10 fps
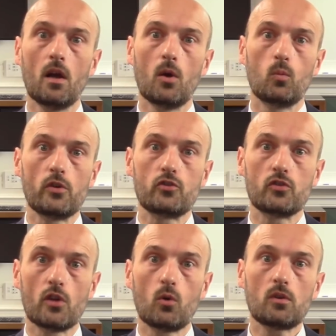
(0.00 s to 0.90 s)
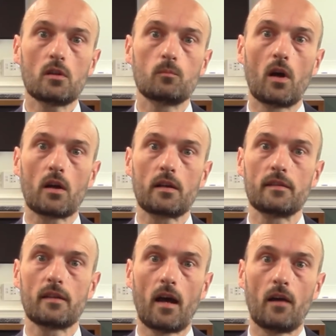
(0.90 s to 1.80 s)
We should note that
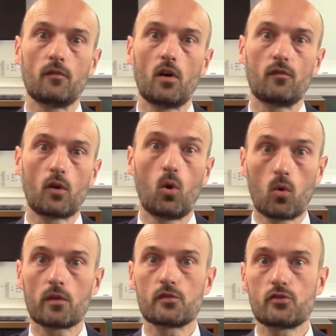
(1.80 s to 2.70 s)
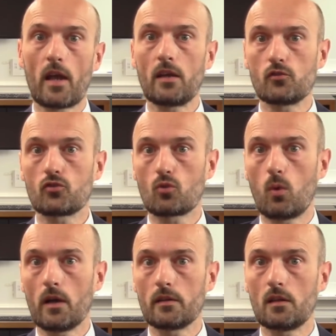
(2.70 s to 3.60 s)
markets have, of course, changed
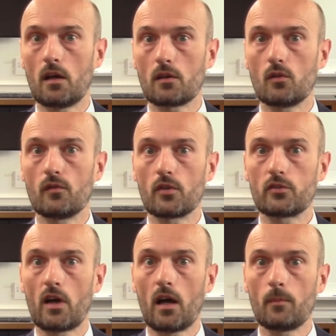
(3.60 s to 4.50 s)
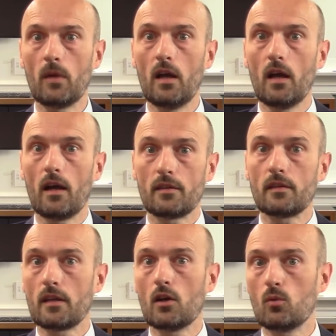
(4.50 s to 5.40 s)
quite a lot over time, and that
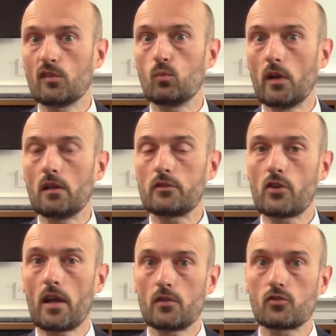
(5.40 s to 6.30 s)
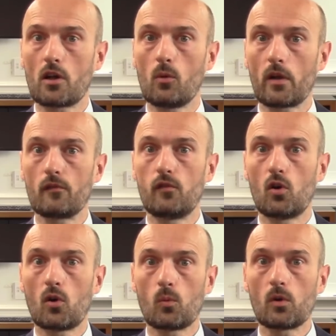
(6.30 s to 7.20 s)
they always will change going
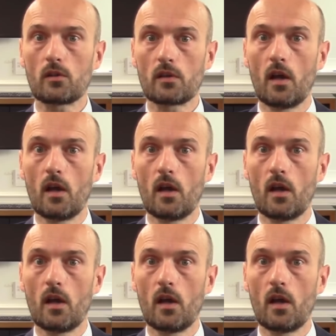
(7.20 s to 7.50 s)
forward.